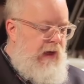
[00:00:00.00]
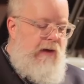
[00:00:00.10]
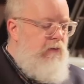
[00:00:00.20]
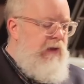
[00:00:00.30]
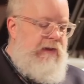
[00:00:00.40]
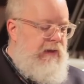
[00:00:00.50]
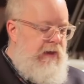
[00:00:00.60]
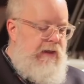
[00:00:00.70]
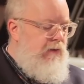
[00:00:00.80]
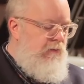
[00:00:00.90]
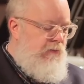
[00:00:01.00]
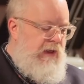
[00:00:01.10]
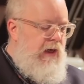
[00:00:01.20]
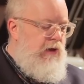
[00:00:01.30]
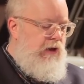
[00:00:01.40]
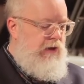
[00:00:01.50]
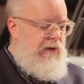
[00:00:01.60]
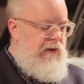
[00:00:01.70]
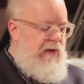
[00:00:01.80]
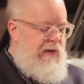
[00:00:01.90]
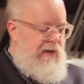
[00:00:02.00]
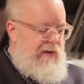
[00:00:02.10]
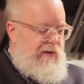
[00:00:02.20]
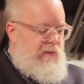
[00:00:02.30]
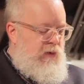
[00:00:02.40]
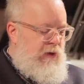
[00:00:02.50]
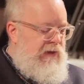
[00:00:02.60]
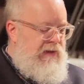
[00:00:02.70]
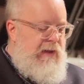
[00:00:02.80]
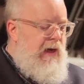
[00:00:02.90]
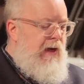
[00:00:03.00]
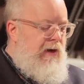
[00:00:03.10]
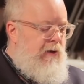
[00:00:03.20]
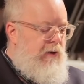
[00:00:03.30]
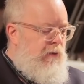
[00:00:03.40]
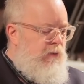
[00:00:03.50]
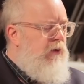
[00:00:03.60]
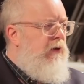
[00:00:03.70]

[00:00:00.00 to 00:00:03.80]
aimlessly and blush and perspire.